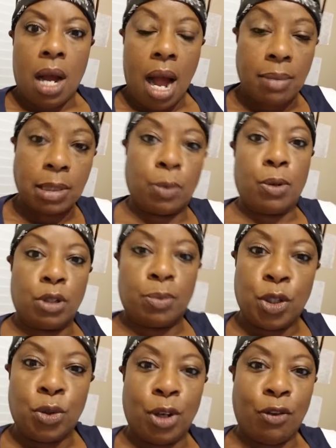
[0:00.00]
I'm supposed to be
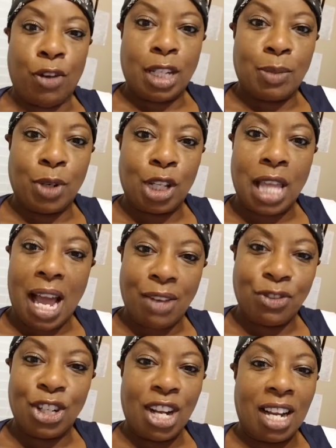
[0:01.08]
doing a Facebook Live
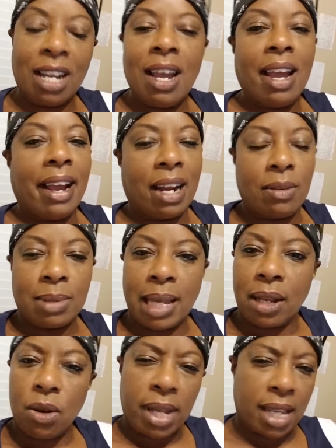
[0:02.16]
today. And I'm
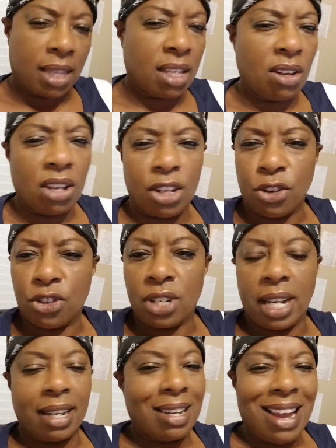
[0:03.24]
like, okay, they'll
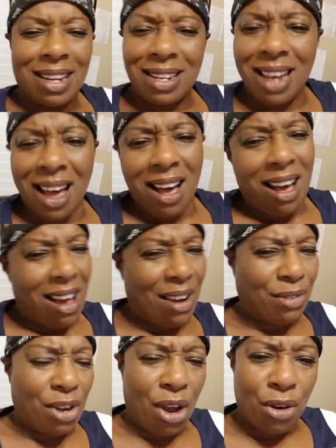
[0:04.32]
understand. No,
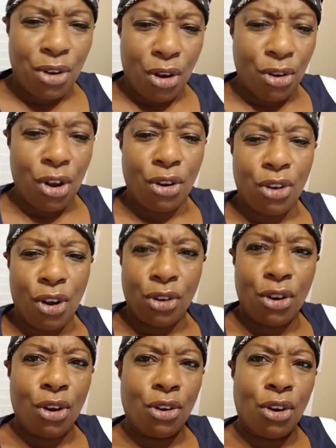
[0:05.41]
no, no, no, no,
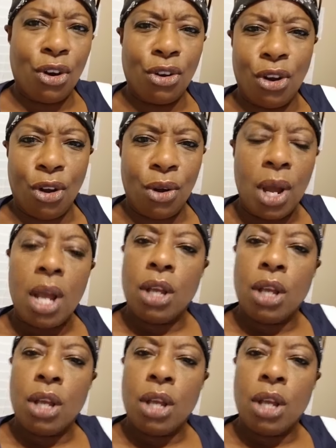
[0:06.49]
no, no, no.